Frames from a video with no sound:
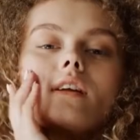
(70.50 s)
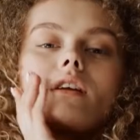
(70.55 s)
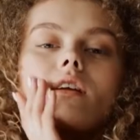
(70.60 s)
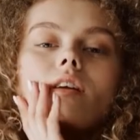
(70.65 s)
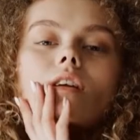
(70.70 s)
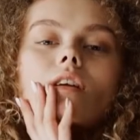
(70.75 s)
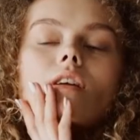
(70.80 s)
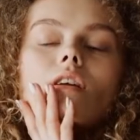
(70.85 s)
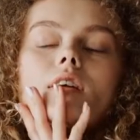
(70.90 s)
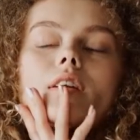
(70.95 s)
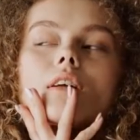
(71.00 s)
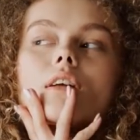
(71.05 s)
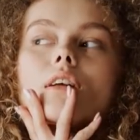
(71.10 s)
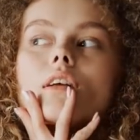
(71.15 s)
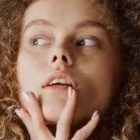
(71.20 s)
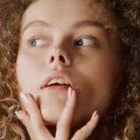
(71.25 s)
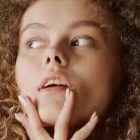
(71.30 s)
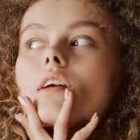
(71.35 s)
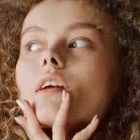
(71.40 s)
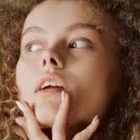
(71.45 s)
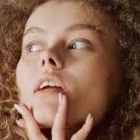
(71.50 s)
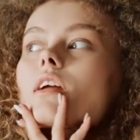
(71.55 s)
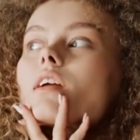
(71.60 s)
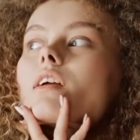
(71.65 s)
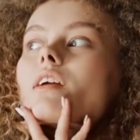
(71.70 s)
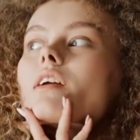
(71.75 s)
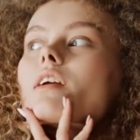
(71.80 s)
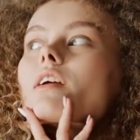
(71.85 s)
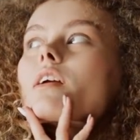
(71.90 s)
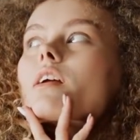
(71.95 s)
restlessness
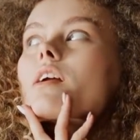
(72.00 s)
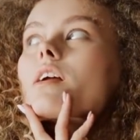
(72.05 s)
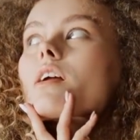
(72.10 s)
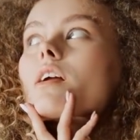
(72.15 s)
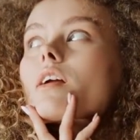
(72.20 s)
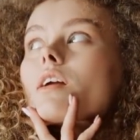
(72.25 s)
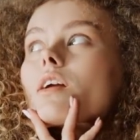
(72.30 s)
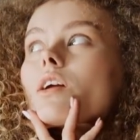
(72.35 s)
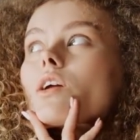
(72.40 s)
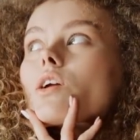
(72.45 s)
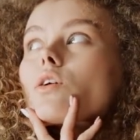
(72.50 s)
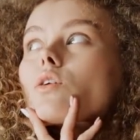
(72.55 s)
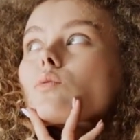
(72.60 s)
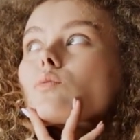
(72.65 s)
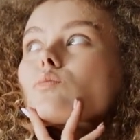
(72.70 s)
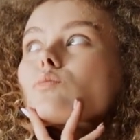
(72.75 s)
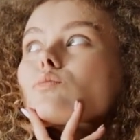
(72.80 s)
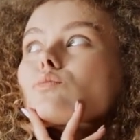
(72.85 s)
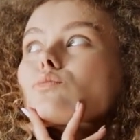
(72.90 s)
are the most common.